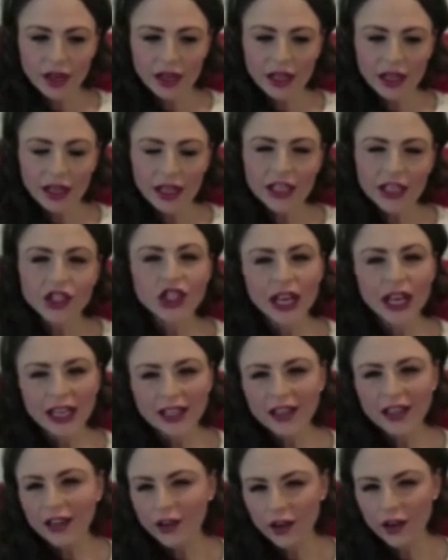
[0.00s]
kind of like
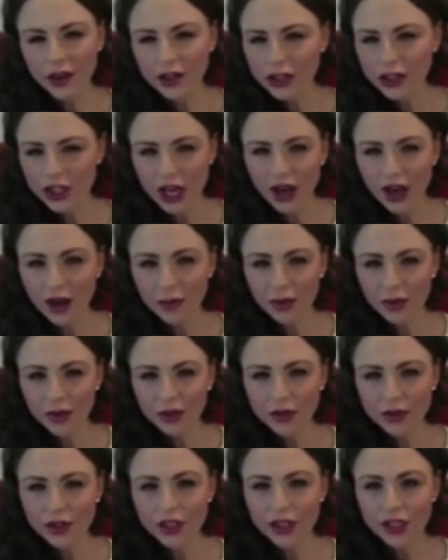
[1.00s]
jaded in her job.
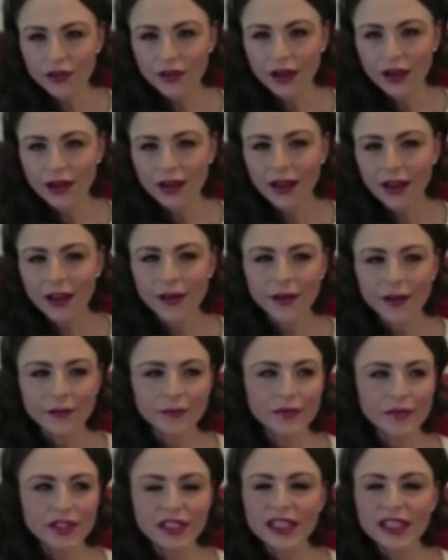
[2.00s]
She's kind of
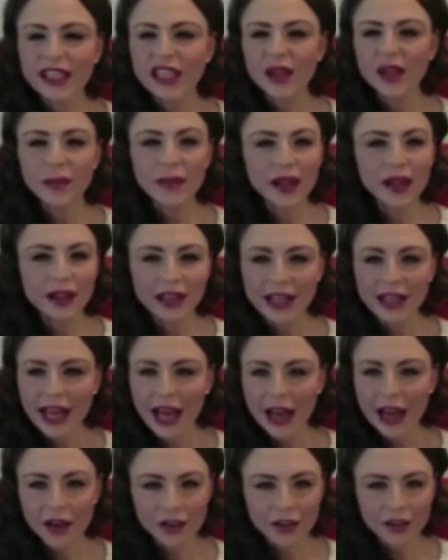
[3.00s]
like seen a million
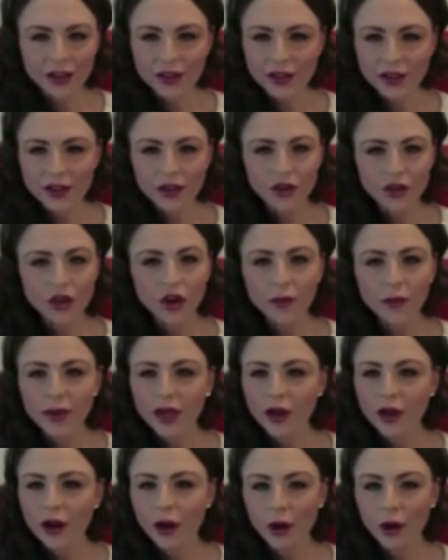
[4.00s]
actors come
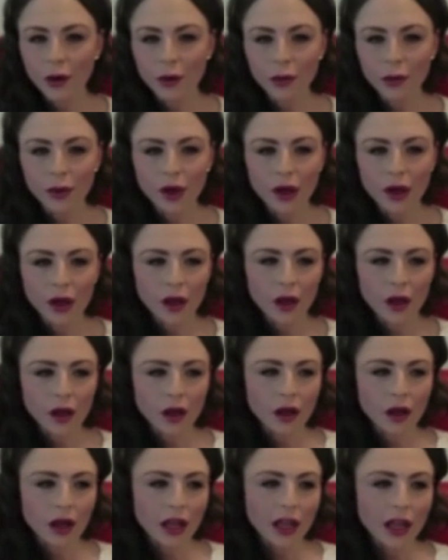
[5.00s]
and go,
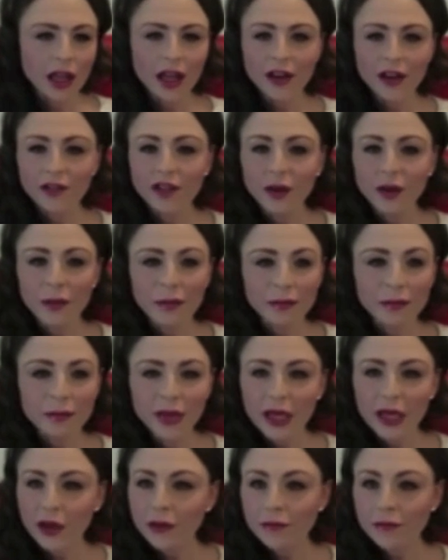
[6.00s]
a lot of them
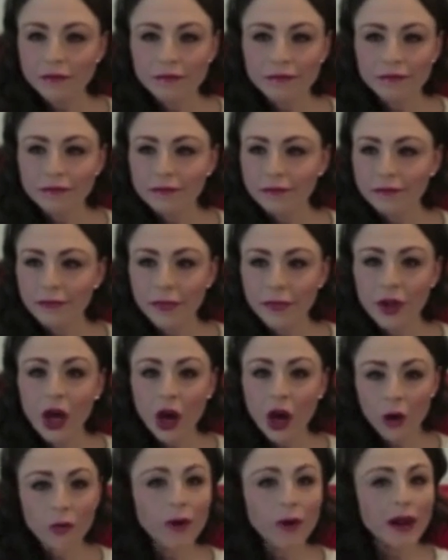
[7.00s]
being
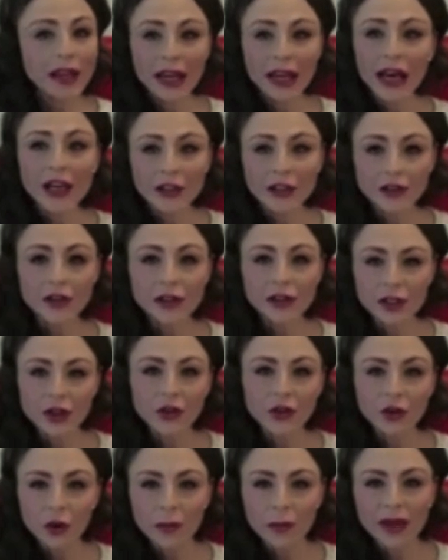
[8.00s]
not great actors in
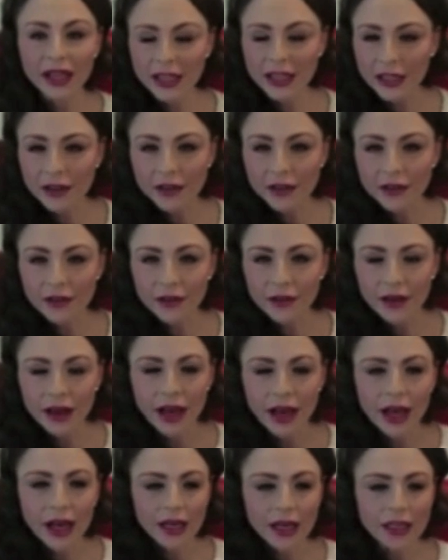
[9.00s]
her opinion,
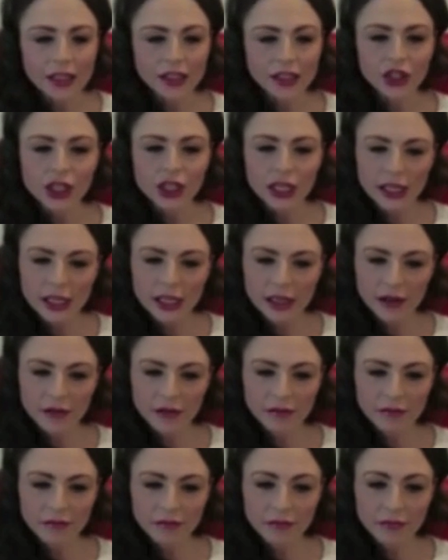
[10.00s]
and
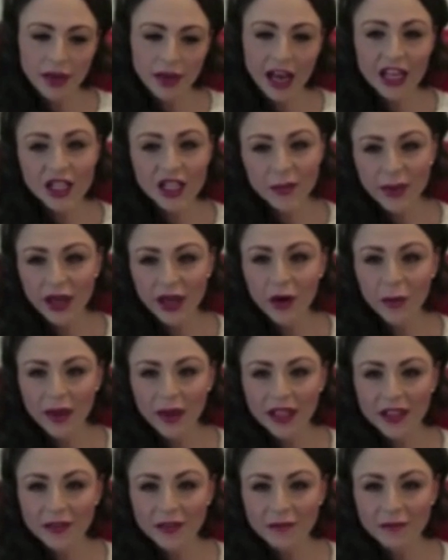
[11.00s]
she has a
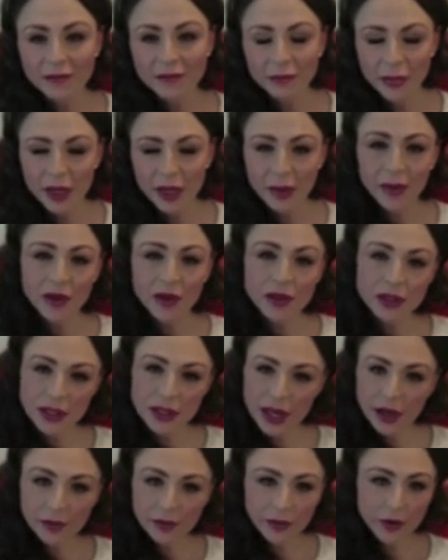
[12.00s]
big opinion. People
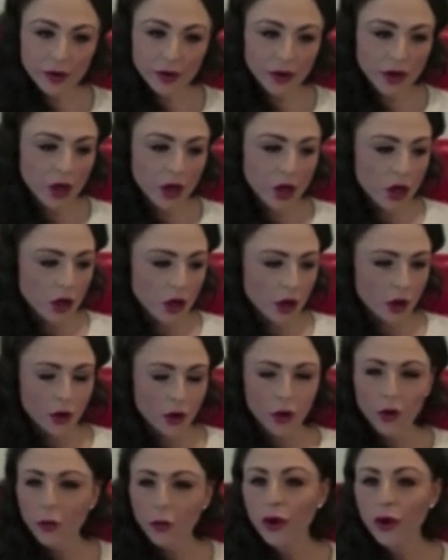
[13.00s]
are scared of her.
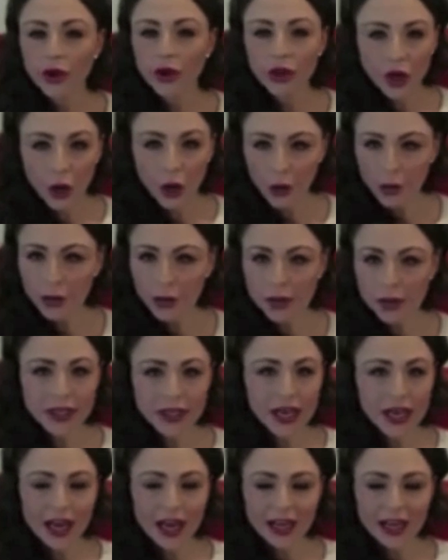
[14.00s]
Her word
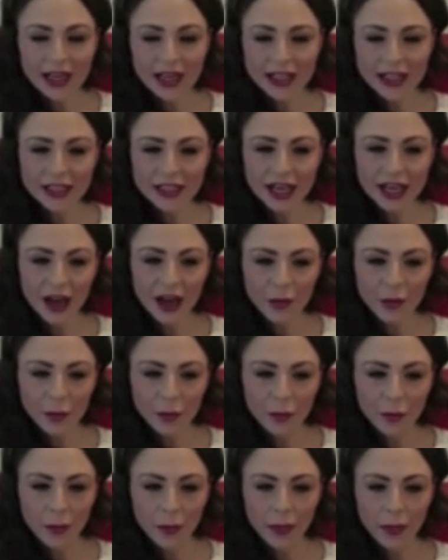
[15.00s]
goes, and
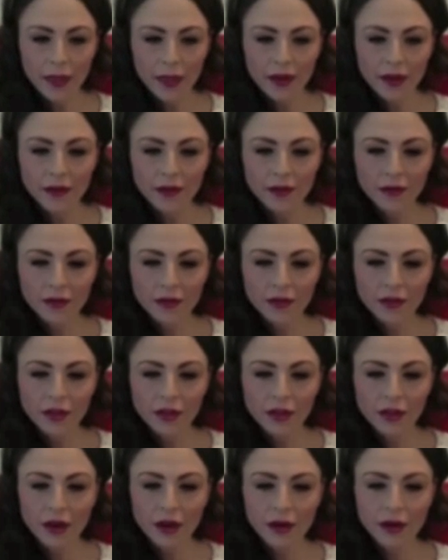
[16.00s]

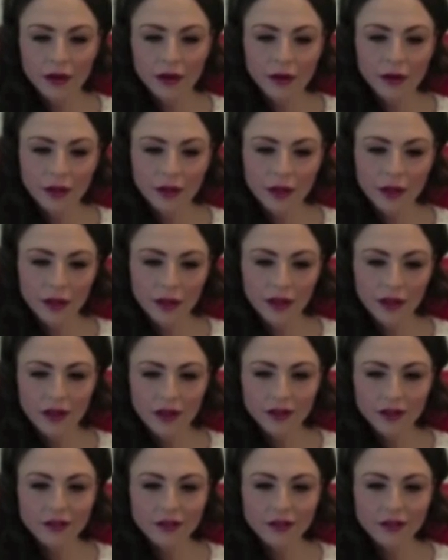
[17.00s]
the